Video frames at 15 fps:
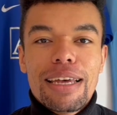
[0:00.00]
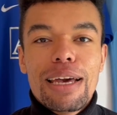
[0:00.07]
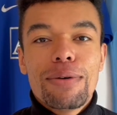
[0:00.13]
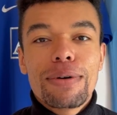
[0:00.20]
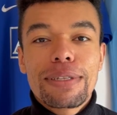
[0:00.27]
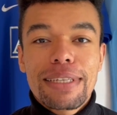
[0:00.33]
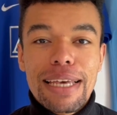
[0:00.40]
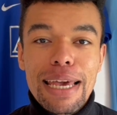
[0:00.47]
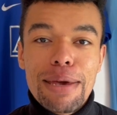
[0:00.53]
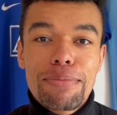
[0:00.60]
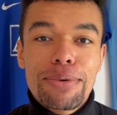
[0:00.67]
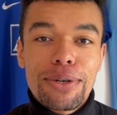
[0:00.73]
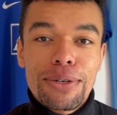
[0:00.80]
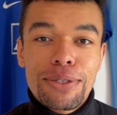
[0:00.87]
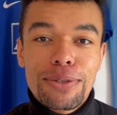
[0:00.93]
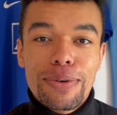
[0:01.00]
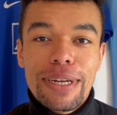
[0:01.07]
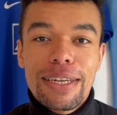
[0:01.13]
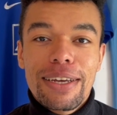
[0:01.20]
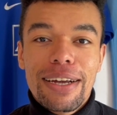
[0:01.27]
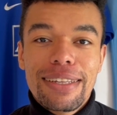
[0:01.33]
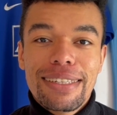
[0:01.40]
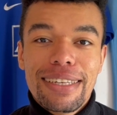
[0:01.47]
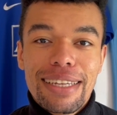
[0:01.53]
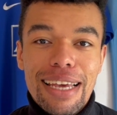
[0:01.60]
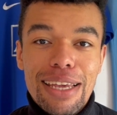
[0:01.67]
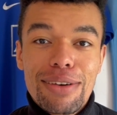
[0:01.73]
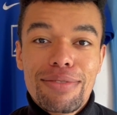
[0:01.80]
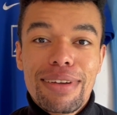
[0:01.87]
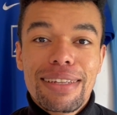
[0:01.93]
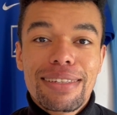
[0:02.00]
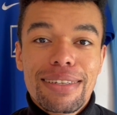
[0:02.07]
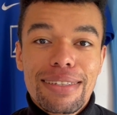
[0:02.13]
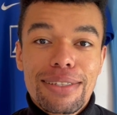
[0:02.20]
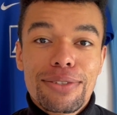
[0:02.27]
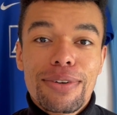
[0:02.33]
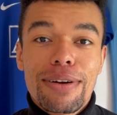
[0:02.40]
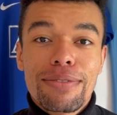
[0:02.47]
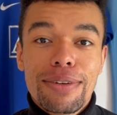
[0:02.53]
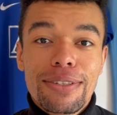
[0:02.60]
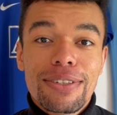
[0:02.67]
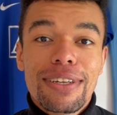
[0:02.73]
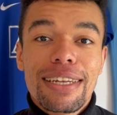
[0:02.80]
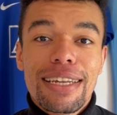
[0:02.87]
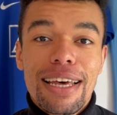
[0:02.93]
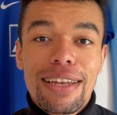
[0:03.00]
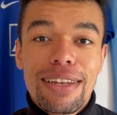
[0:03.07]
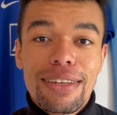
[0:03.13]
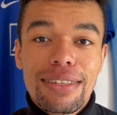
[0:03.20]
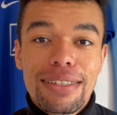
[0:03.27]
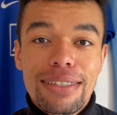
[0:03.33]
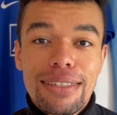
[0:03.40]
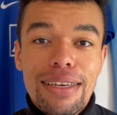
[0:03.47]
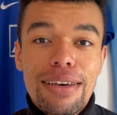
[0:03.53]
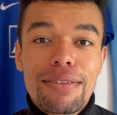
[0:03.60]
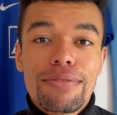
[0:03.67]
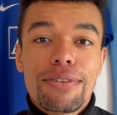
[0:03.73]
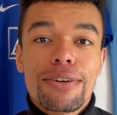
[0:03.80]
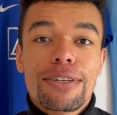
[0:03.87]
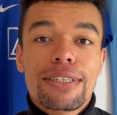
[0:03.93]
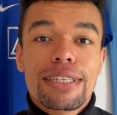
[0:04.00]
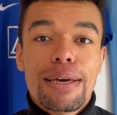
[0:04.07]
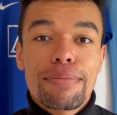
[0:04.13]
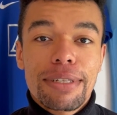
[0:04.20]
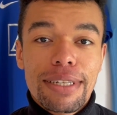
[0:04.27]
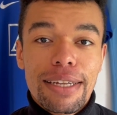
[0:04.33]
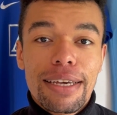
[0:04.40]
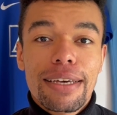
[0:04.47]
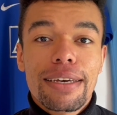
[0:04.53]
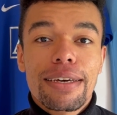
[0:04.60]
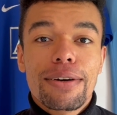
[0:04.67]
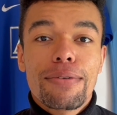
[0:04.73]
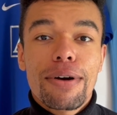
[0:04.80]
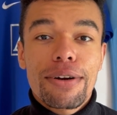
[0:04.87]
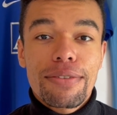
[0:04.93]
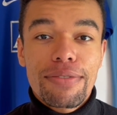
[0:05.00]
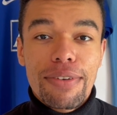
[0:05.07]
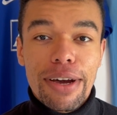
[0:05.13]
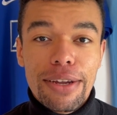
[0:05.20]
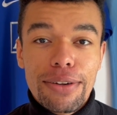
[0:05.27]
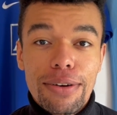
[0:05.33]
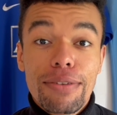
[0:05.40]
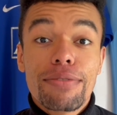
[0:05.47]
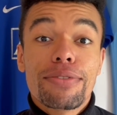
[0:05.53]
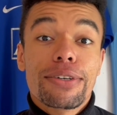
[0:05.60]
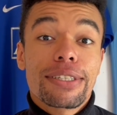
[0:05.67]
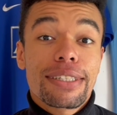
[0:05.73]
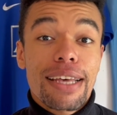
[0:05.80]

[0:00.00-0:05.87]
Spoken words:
It was April 2019 and Juventus traveled to the Netherlands for the Champions League quarterfinal versus